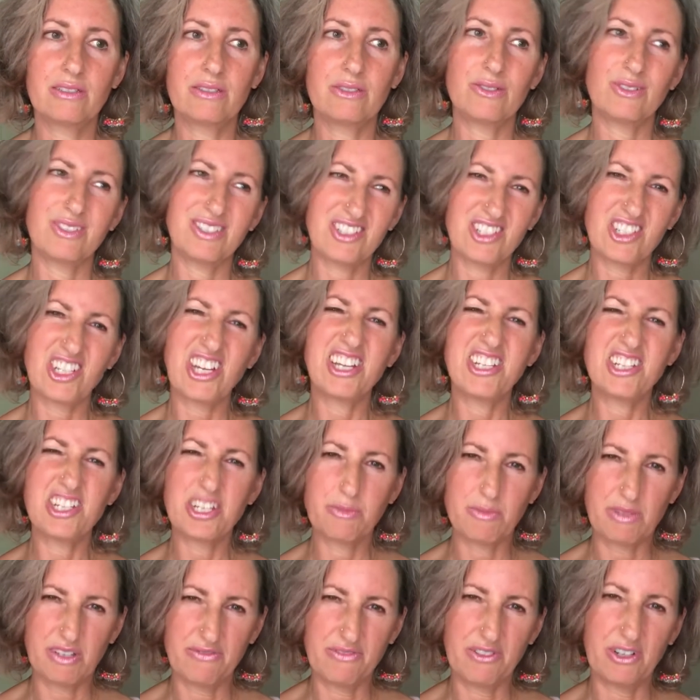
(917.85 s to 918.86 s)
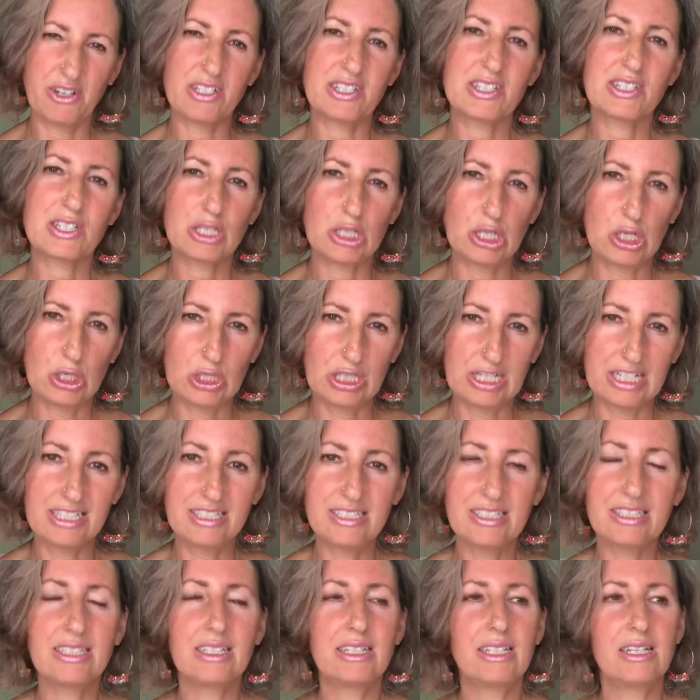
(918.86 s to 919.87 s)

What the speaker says: or it's changing but very slowly.